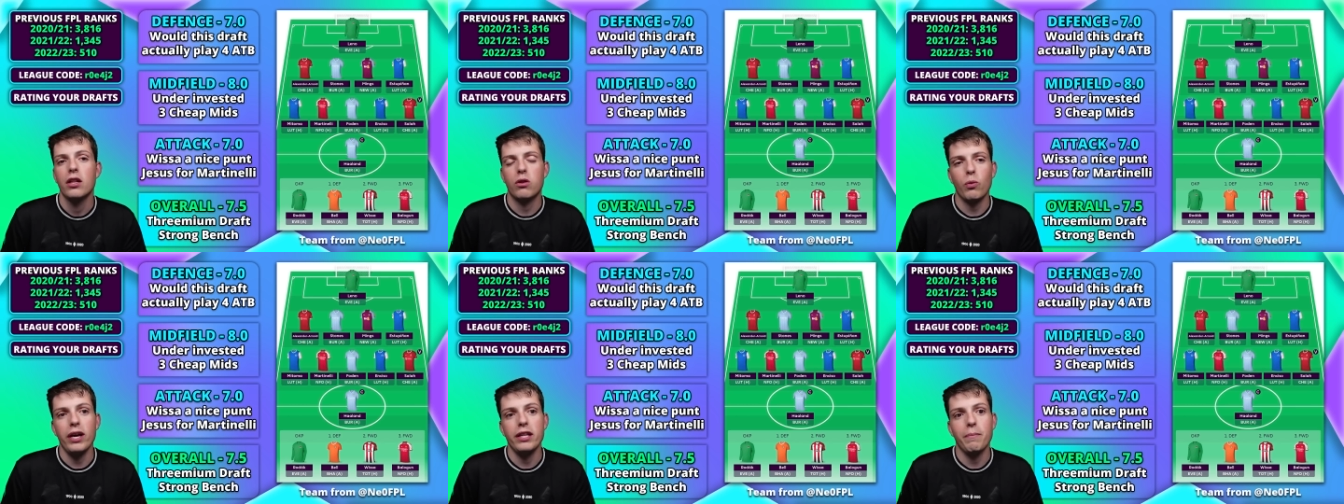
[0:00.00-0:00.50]

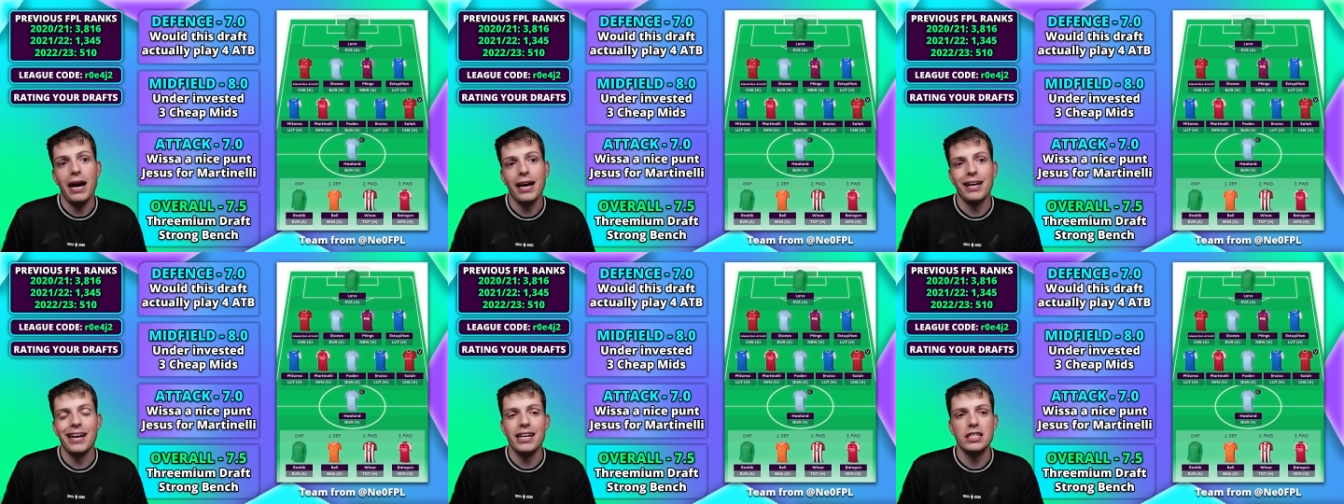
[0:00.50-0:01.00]
3 at the
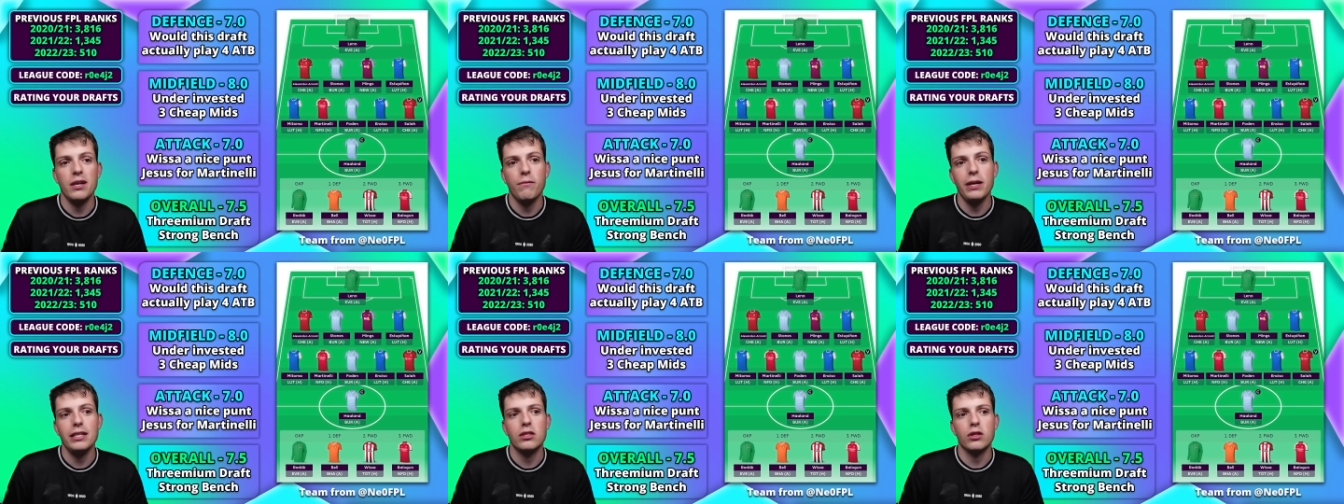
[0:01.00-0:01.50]
back and actually
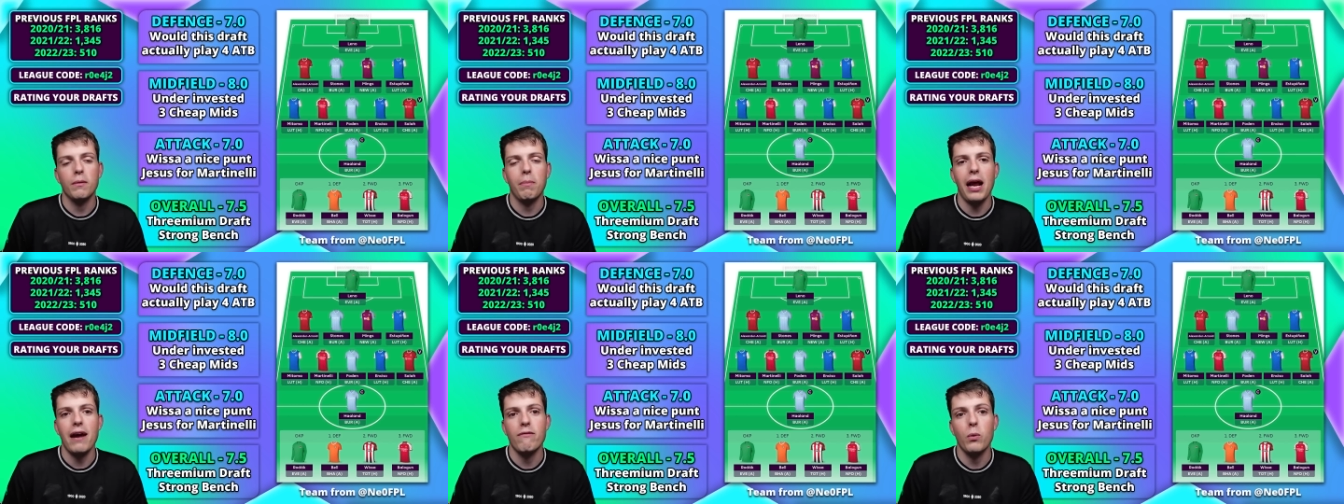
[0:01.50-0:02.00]
Visa's going to
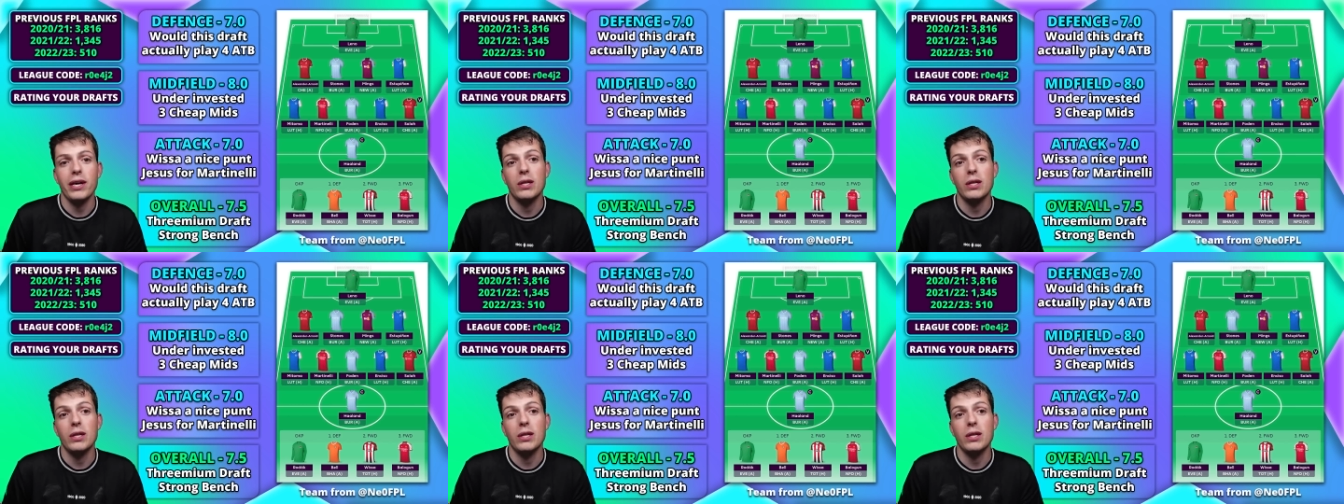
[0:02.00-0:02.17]
play every week,